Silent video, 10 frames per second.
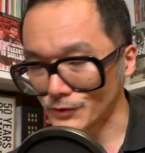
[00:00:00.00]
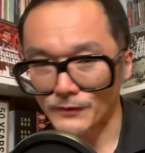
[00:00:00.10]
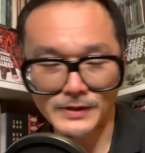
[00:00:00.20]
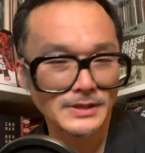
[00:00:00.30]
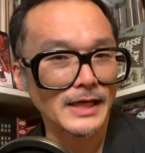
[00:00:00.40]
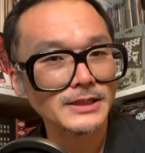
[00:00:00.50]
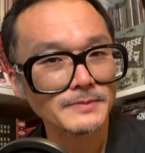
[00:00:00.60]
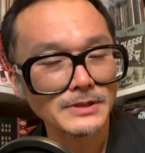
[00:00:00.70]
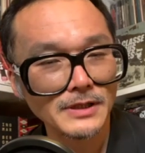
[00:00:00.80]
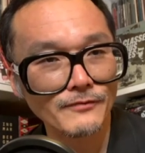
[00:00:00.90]
of
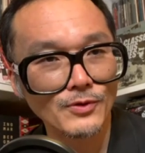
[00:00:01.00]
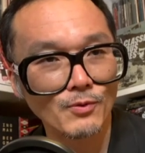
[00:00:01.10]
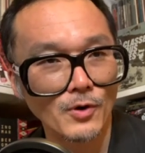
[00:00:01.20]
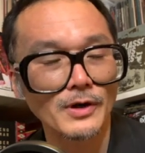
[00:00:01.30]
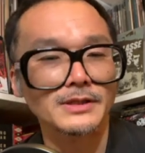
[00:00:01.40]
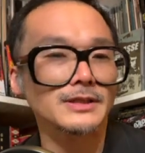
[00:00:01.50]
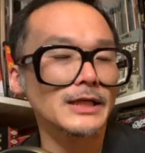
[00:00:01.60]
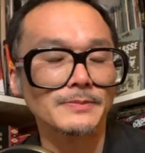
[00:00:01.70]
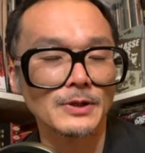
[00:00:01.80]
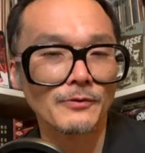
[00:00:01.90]
assessment of the work,
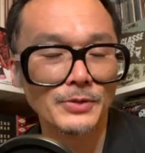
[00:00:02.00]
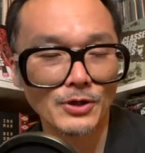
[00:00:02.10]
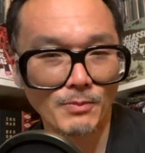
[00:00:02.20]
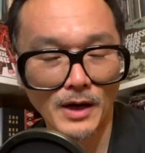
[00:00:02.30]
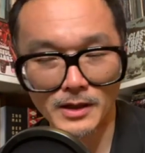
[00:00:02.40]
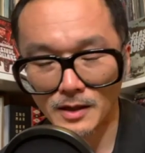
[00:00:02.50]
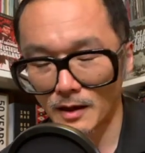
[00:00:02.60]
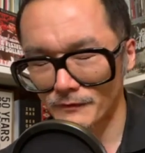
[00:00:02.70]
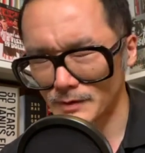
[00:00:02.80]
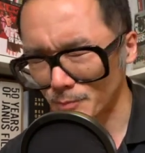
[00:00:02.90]
assessment of Peter
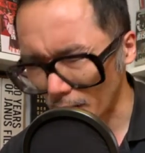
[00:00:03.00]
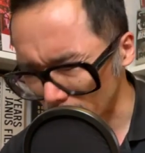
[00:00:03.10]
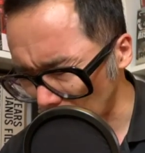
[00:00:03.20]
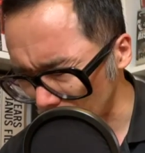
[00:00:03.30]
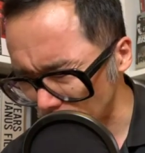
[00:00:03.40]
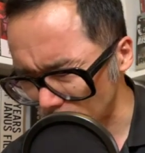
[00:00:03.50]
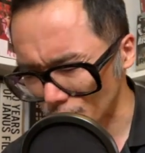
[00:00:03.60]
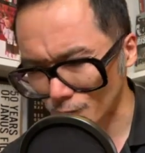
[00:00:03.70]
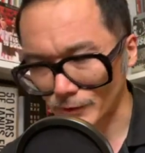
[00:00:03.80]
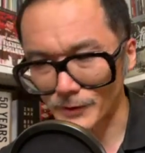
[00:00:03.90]
Bogdanovich's
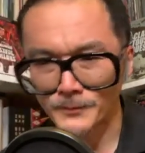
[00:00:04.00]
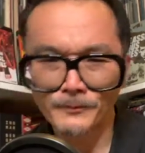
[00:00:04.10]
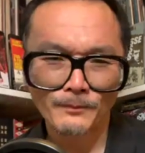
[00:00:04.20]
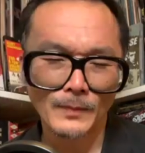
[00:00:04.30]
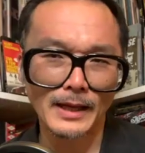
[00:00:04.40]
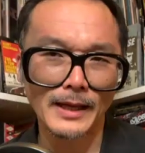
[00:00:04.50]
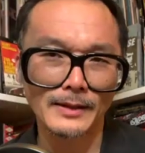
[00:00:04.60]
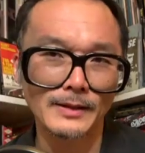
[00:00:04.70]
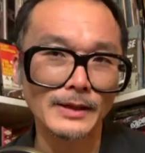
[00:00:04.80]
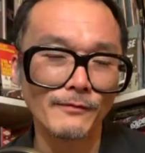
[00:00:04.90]
career,
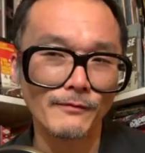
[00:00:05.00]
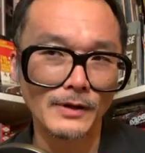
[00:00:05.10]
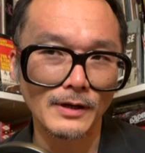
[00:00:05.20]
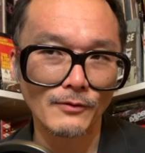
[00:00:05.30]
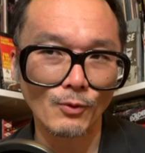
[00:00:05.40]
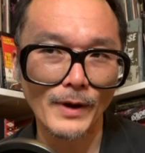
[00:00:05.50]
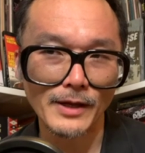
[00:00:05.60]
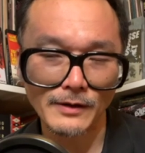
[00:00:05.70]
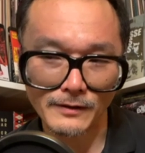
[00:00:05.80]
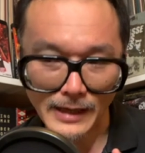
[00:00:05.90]
and the way
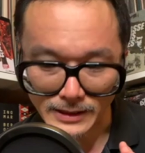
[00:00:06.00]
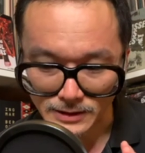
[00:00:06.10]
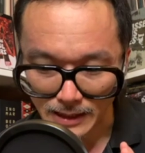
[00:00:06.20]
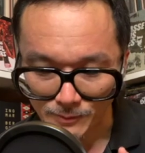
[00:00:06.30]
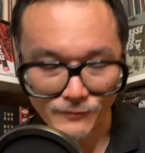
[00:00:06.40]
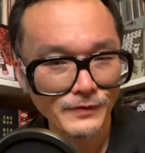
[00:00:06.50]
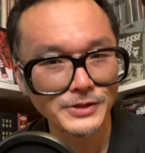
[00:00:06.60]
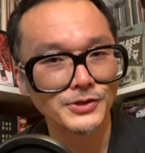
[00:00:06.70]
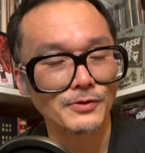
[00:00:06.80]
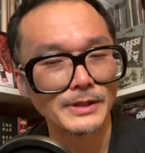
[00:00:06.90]
it has a type of
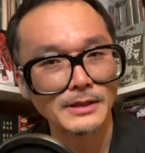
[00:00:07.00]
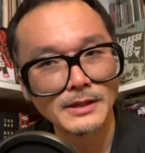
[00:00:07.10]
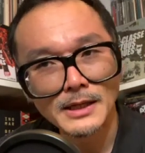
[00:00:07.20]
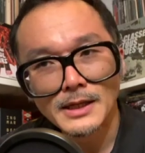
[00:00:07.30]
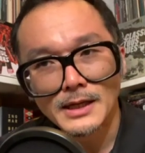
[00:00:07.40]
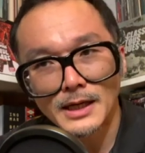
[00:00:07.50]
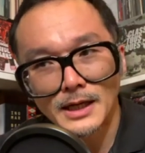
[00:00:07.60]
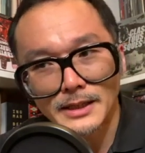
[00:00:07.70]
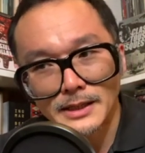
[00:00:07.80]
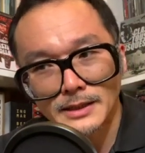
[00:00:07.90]
fixture in
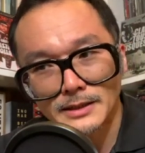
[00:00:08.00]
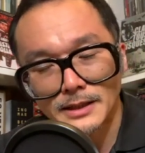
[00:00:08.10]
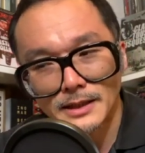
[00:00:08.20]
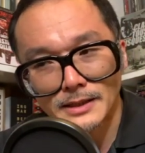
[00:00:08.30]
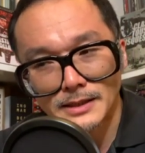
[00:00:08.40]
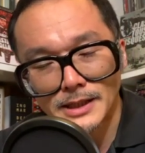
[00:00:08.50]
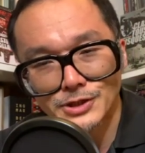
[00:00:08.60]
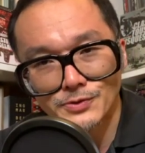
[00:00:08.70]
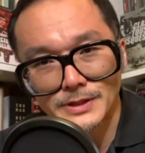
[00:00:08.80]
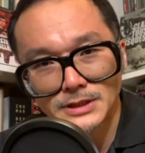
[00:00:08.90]
the
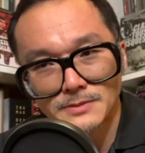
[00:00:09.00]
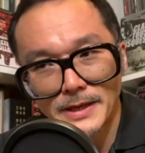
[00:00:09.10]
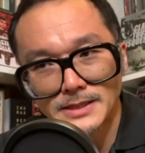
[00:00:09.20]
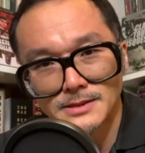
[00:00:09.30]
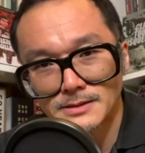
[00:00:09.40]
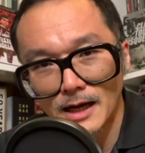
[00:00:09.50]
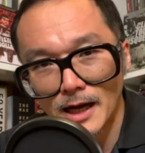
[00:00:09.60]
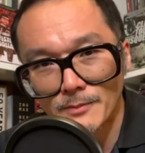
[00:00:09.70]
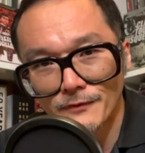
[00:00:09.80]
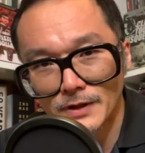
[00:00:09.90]
history and space and
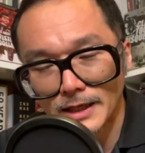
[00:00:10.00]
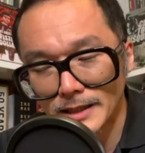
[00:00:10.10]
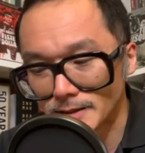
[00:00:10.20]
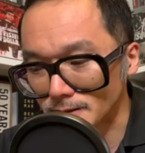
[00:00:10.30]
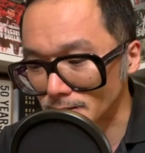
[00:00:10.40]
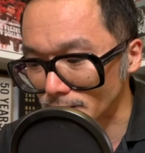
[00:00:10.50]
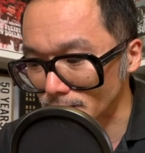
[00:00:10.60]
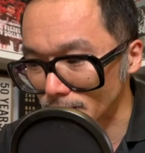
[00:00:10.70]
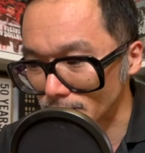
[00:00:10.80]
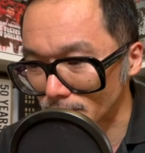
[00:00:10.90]
time of the
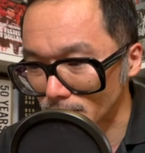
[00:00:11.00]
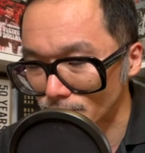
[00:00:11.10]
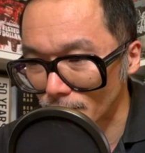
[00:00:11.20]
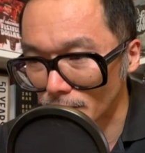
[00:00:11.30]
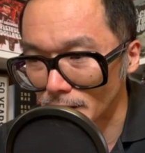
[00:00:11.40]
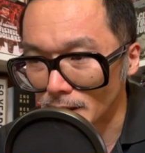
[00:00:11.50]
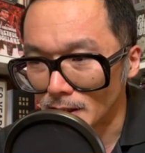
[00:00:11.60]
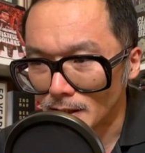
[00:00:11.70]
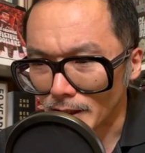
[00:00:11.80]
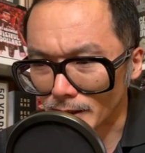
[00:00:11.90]
1960s in this very,
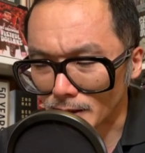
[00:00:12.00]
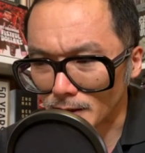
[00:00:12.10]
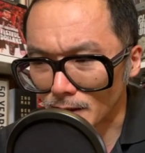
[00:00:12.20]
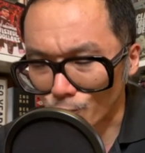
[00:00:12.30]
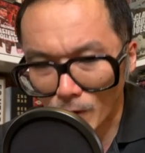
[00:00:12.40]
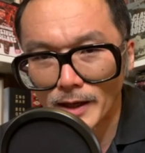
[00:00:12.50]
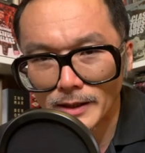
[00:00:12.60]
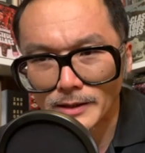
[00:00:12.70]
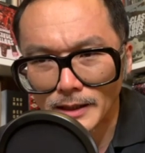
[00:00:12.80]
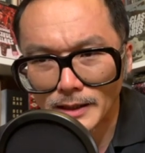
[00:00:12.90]
I think,
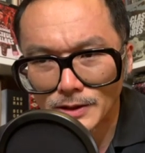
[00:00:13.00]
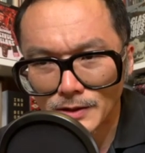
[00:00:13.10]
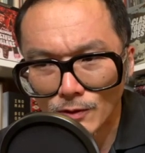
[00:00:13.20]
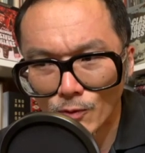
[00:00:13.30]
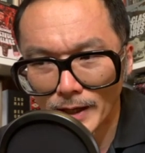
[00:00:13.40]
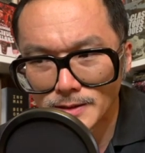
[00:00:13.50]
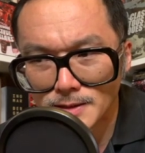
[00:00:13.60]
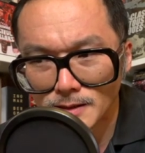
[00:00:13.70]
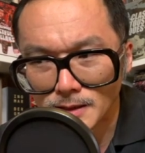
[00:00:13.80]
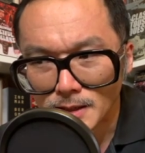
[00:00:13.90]
rugged and quite
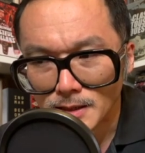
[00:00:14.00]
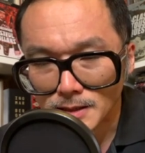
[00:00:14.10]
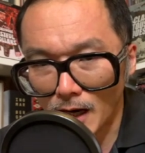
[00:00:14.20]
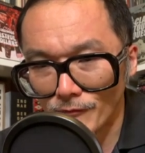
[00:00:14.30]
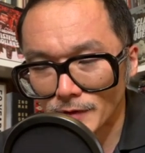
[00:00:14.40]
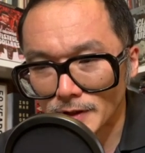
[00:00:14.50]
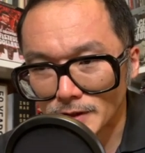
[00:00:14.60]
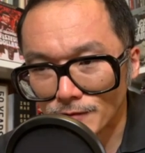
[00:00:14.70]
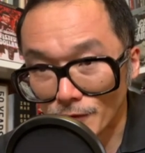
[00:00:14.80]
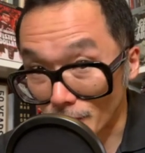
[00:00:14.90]
confident
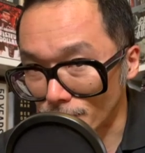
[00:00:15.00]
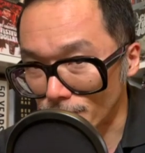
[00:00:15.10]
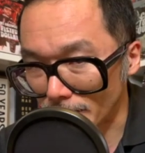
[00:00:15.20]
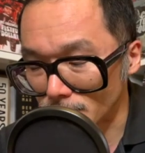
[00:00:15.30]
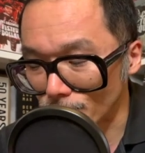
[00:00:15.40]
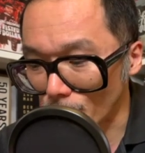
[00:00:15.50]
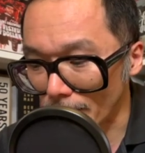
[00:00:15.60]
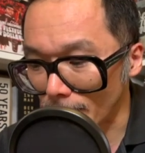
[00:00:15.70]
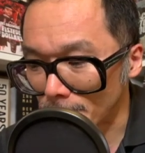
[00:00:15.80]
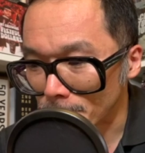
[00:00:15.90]
and very effective
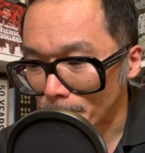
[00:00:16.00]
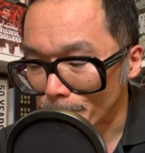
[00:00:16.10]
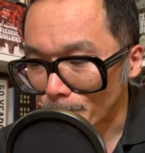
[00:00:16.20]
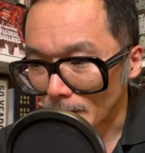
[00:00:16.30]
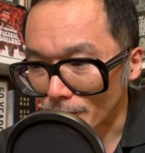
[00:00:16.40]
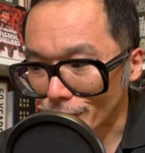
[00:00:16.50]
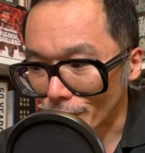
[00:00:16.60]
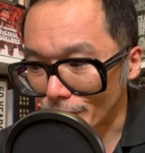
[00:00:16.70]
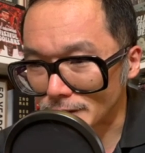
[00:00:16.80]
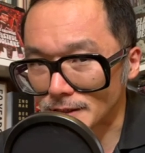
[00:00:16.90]
way. And so
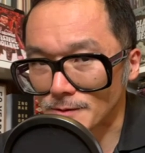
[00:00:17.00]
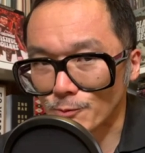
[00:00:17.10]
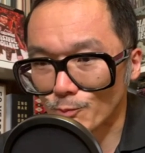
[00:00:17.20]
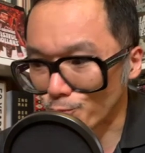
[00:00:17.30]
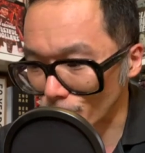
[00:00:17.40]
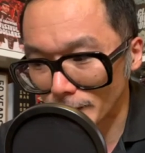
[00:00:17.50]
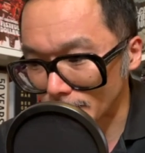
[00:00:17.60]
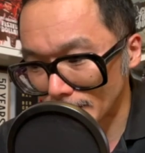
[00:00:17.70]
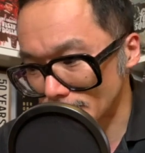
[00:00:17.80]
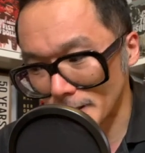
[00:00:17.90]
this is a brilliant
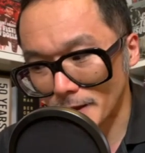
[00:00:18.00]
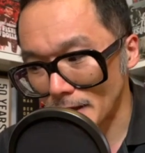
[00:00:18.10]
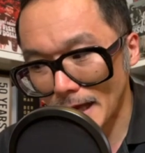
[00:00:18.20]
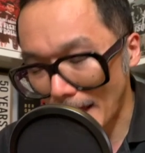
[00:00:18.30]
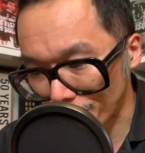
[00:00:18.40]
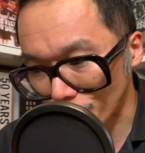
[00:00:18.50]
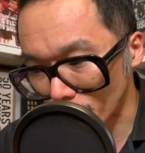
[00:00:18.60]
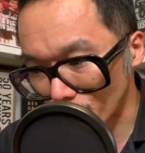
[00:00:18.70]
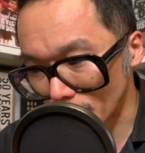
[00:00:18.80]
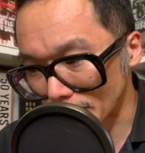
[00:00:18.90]
essay, absolutely
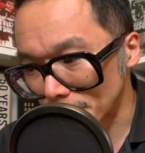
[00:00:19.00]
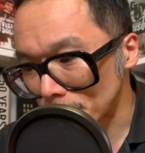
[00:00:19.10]
brilliant.